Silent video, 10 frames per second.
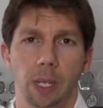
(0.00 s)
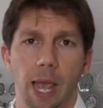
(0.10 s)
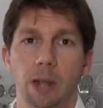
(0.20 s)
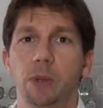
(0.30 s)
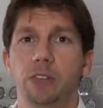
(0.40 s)

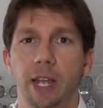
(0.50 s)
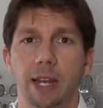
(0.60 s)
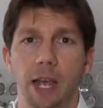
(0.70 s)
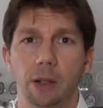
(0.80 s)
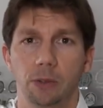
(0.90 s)
Had we
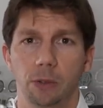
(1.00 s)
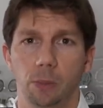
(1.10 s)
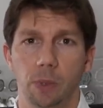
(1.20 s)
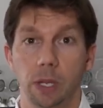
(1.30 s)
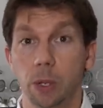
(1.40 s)
stayed out
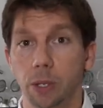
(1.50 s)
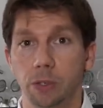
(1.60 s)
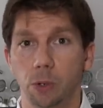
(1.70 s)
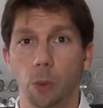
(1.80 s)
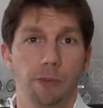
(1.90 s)
with
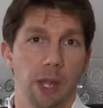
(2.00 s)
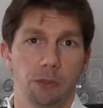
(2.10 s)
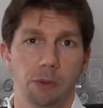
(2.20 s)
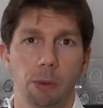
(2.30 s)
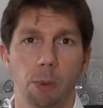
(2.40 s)
Lewis or
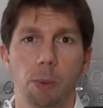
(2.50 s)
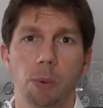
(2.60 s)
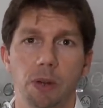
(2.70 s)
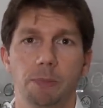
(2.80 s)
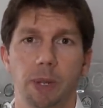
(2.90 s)
Valtteri, we
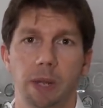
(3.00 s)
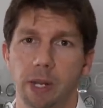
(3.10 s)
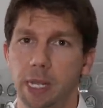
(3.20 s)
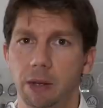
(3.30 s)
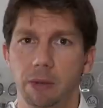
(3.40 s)
would have been in
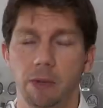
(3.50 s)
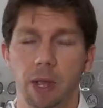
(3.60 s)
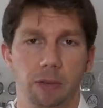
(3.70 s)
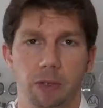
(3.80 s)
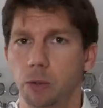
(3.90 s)
the lead of the
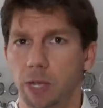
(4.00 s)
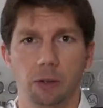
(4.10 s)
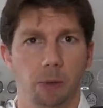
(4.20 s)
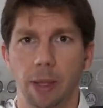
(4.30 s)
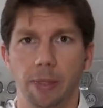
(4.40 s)
race, no
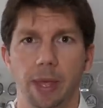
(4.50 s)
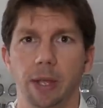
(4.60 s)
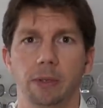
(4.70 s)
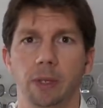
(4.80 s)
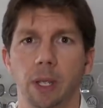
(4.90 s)
doubt about
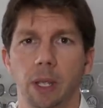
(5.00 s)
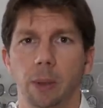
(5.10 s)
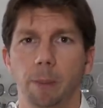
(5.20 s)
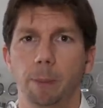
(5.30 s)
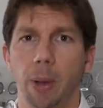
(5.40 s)
that.
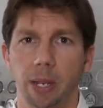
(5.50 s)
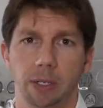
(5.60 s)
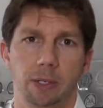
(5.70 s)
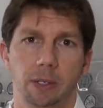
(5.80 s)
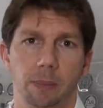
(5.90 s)

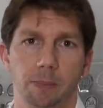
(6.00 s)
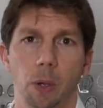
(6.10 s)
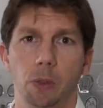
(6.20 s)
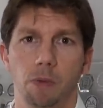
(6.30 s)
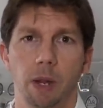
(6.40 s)
But
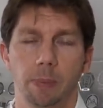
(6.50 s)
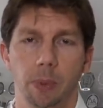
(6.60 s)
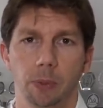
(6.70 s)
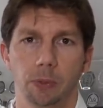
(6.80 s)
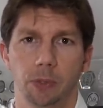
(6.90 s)
both Red
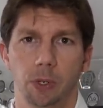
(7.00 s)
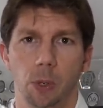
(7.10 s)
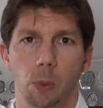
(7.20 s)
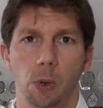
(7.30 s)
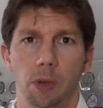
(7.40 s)
Bulls
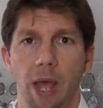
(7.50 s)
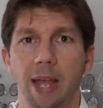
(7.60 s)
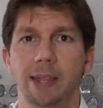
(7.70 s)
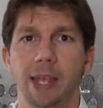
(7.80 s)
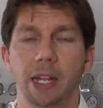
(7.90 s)
would have had the